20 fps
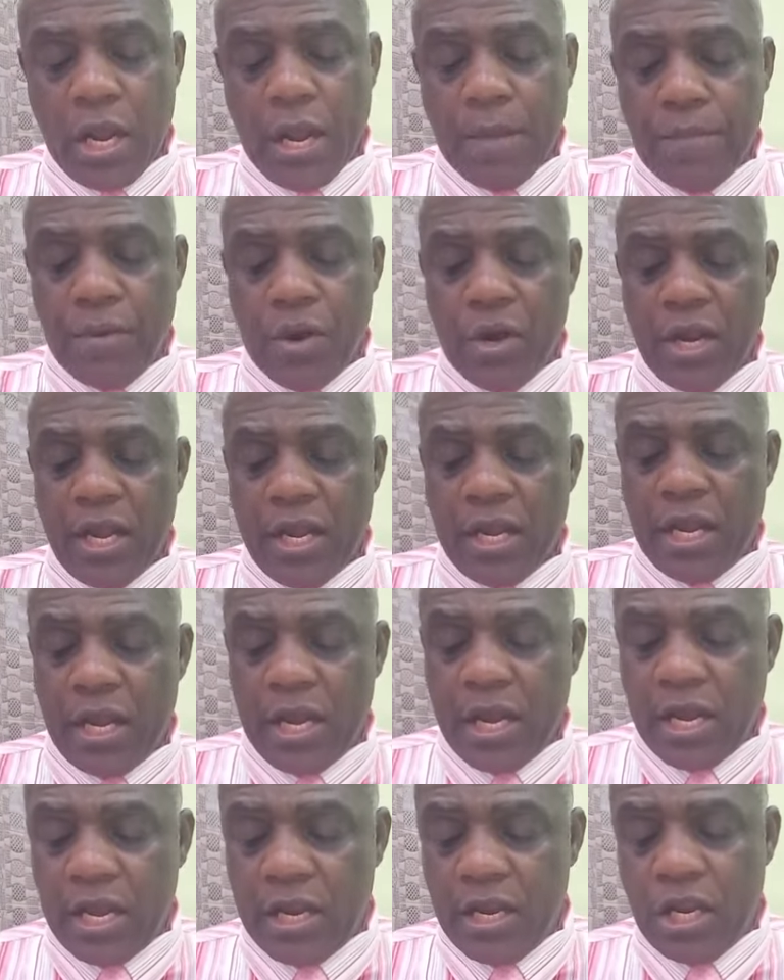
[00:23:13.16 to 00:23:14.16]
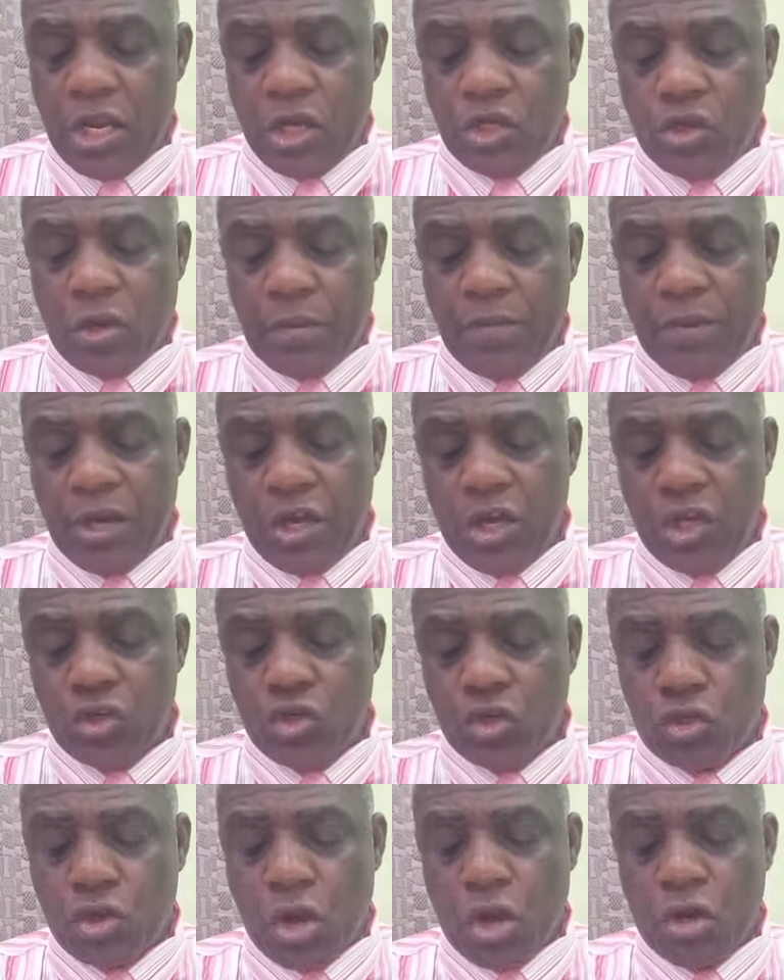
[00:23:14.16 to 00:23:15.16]
a born again, to begin
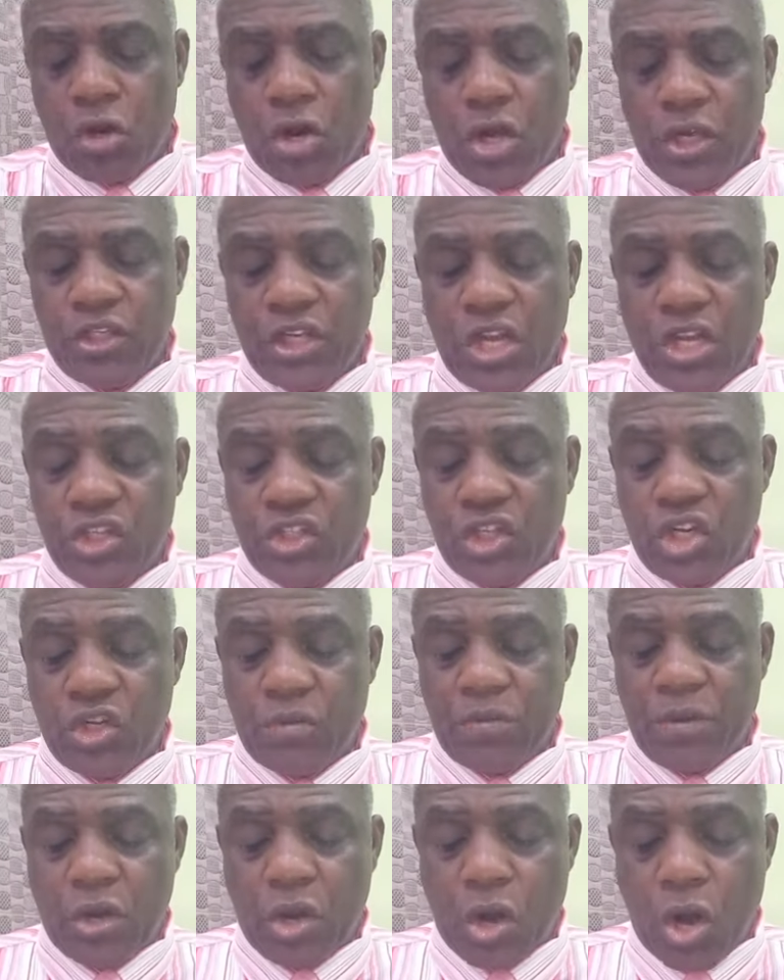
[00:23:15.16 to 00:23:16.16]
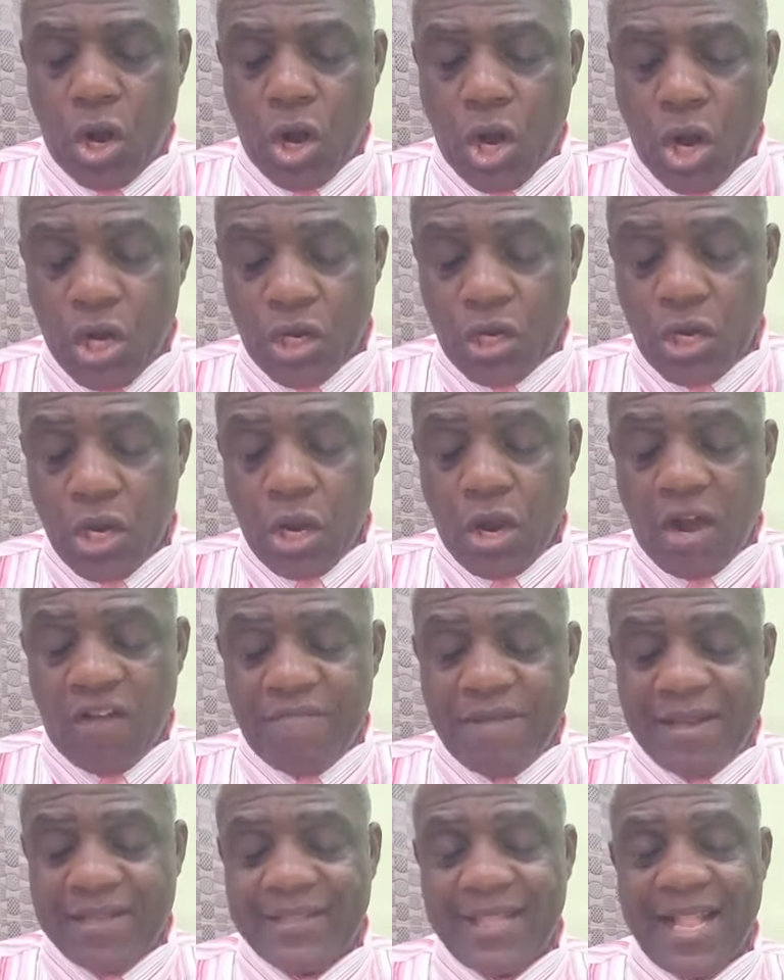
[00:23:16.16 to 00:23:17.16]
to talk nonsense is because
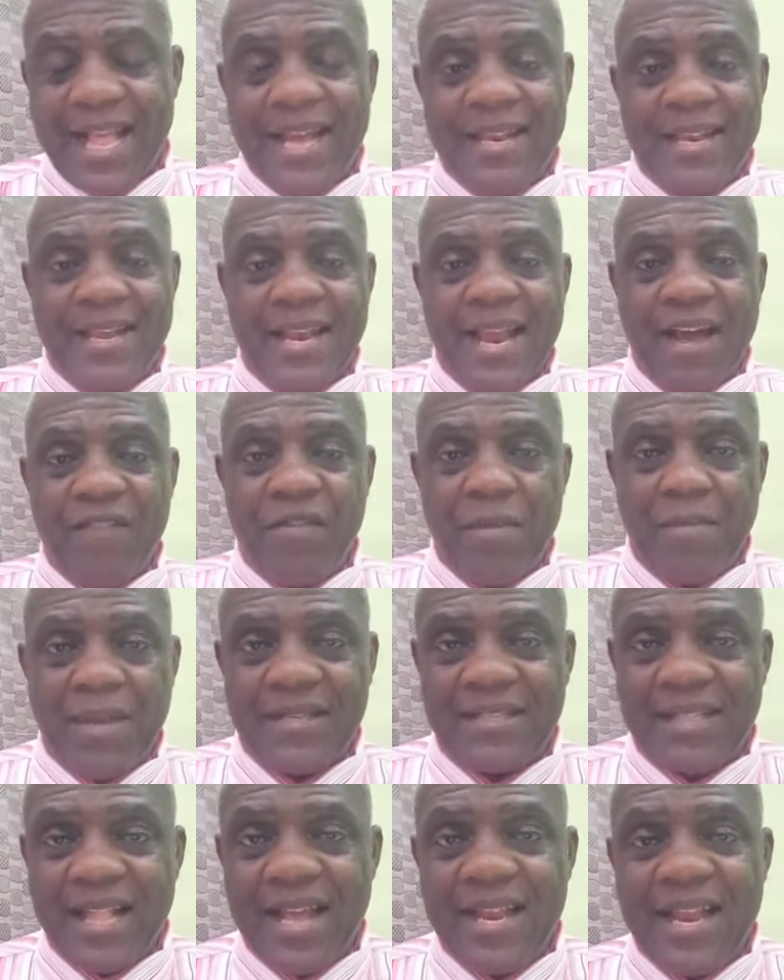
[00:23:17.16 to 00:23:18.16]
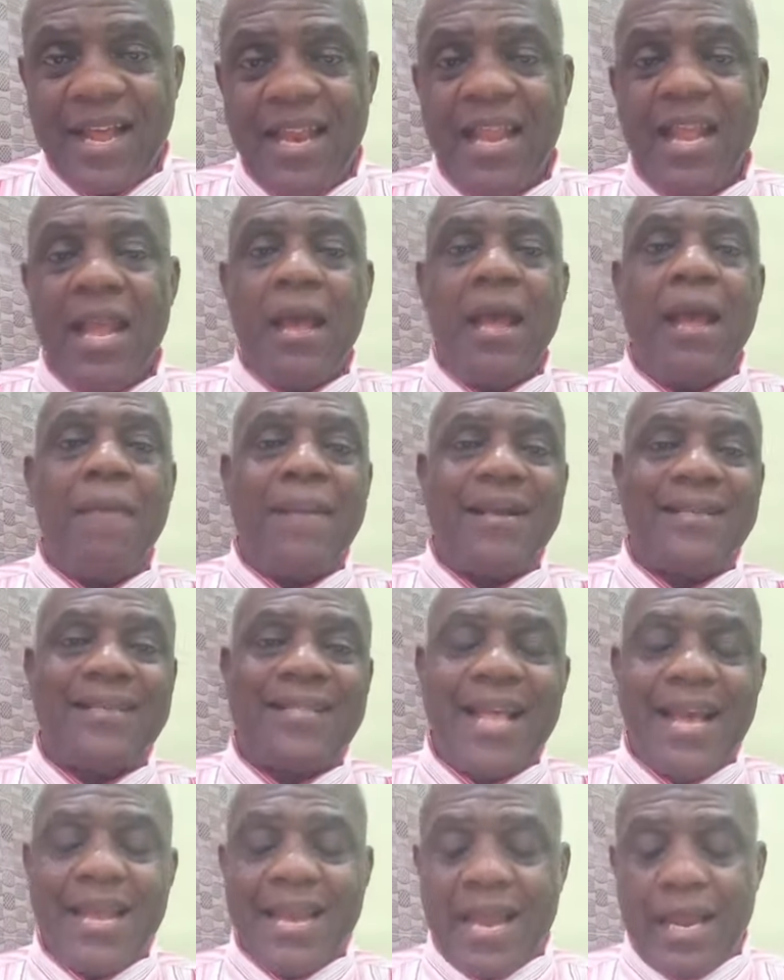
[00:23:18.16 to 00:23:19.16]
of backsliding. Have you backslided? A
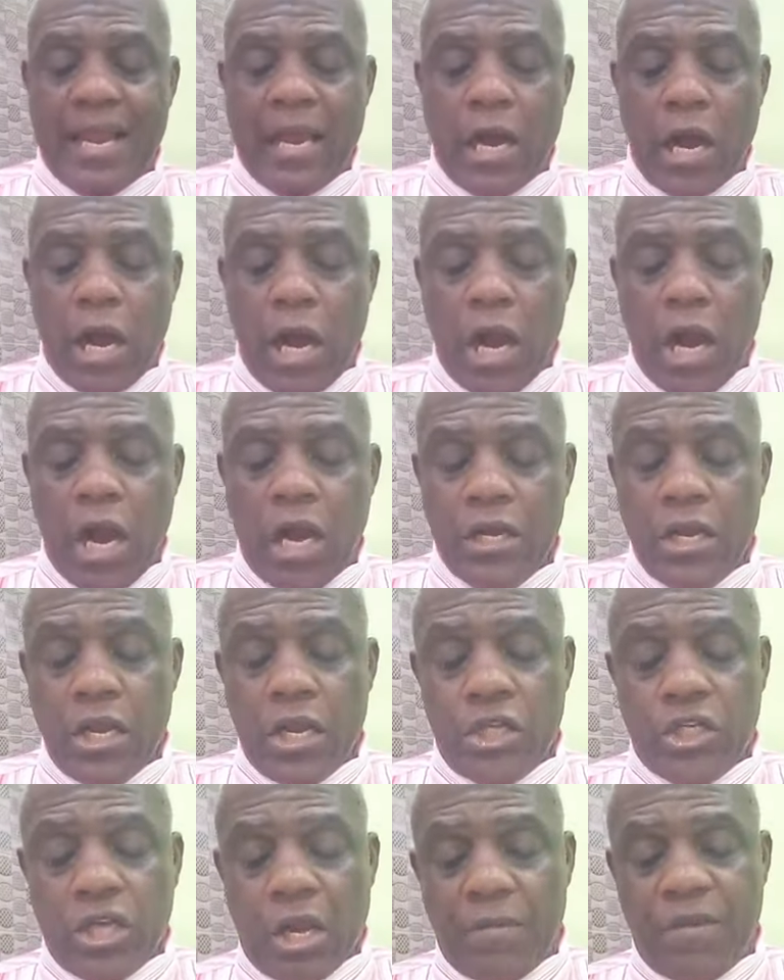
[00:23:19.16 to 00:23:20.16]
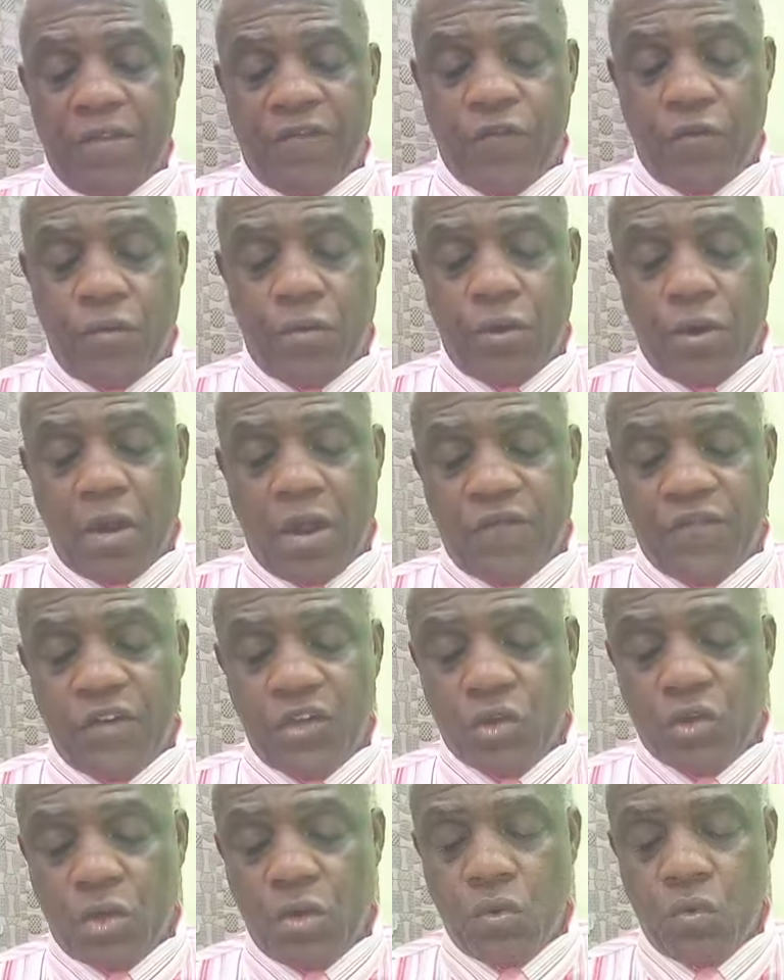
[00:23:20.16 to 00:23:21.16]
backslider in heart shall be full of
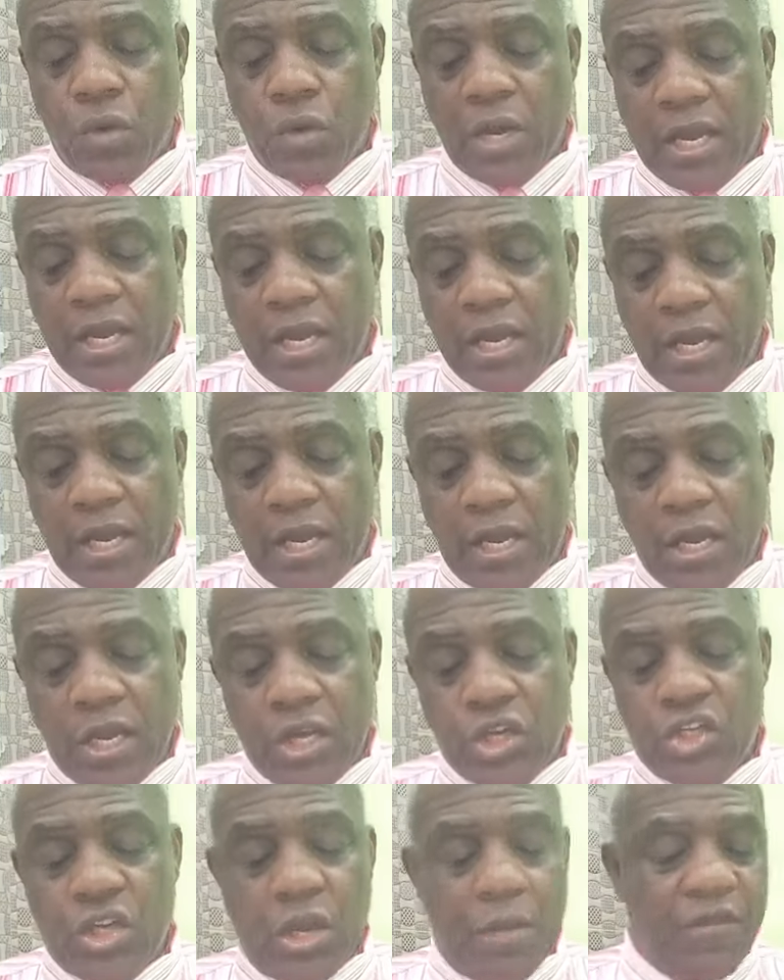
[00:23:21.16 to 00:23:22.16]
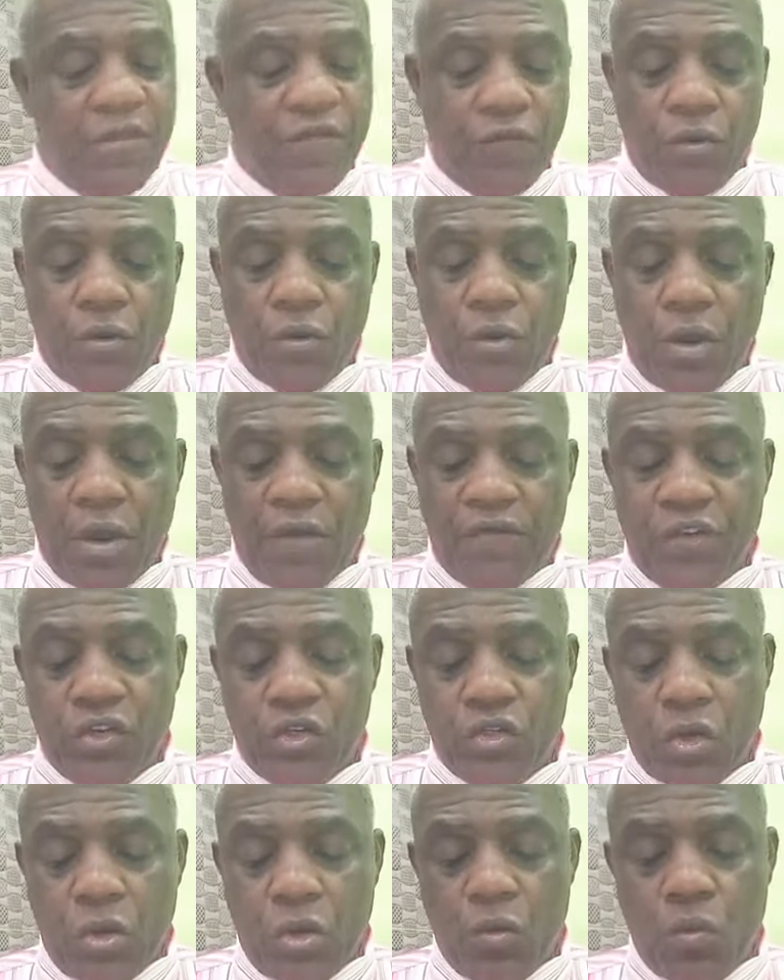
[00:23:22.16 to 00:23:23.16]
his own way. Shall be full of
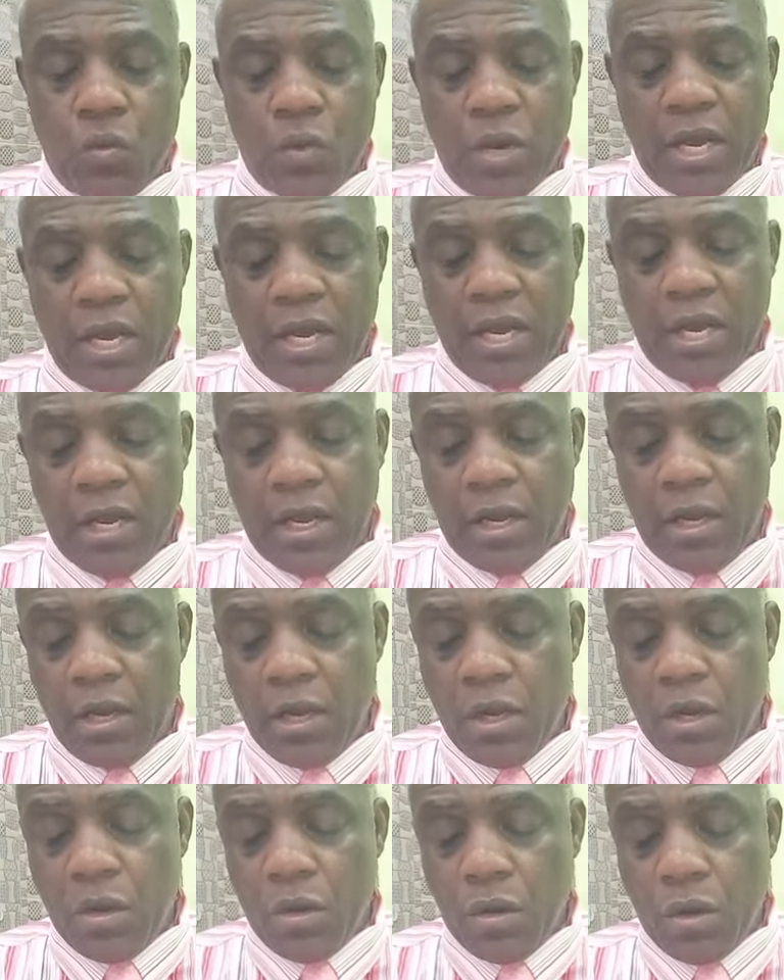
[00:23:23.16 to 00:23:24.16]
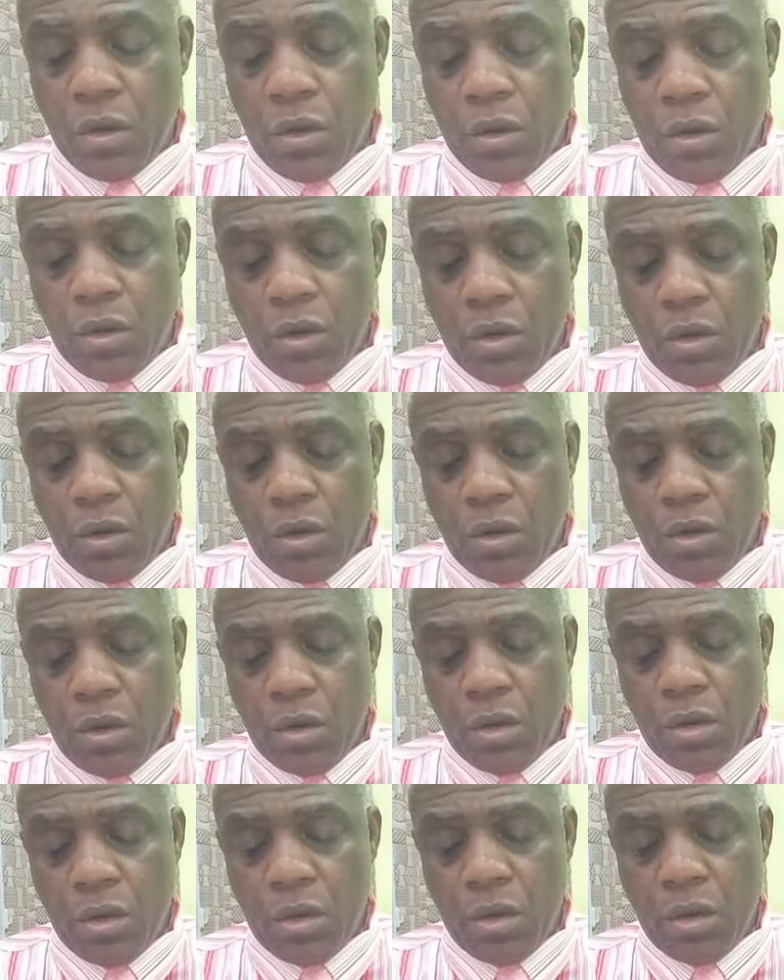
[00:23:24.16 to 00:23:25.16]
his own way.
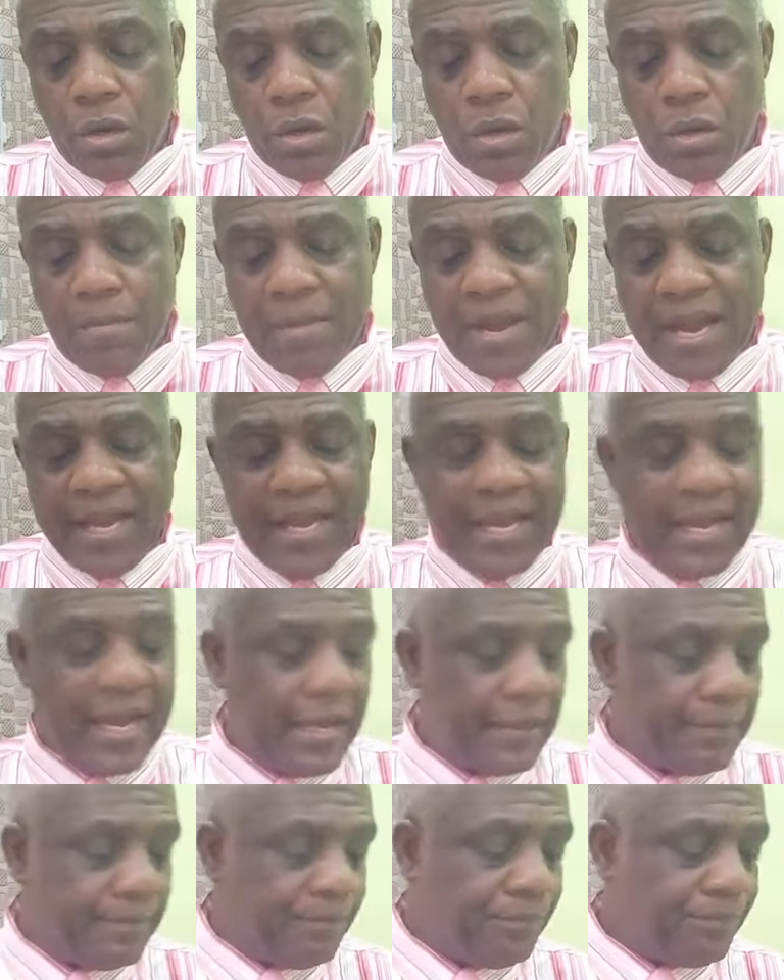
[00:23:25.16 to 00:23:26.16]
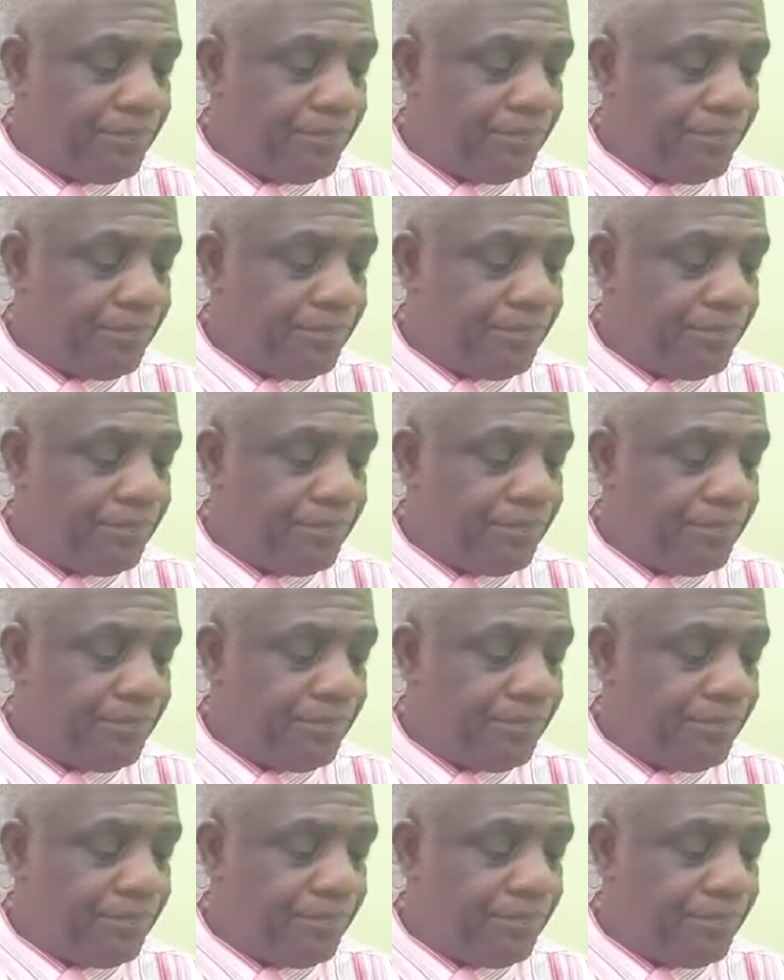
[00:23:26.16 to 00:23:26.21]
Oh, my God.